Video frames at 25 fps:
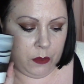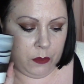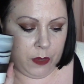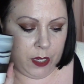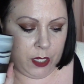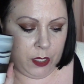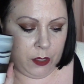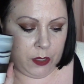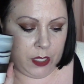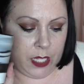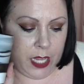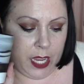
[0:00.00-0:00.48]

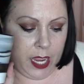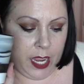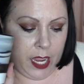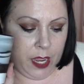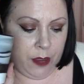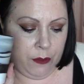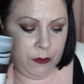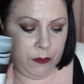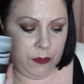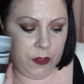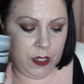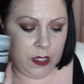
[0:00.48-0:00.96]

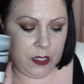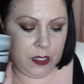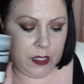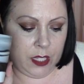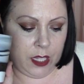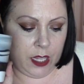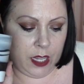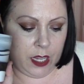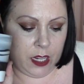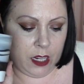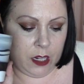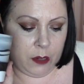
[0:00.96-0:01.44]
Redoute fills
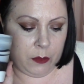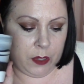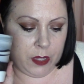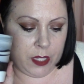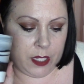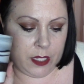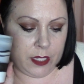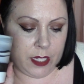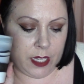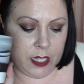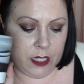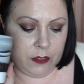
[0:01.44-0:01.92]
the air with
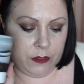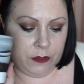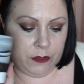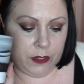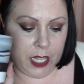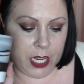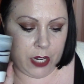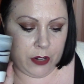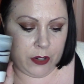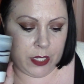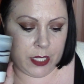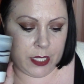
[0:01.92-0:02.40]
the scent of
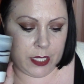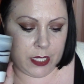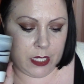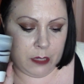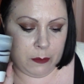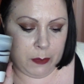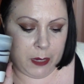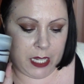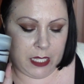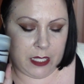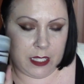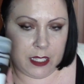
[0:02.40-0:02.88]
flowers and
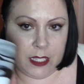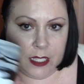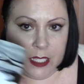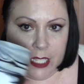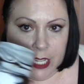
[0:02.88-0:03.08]
spices.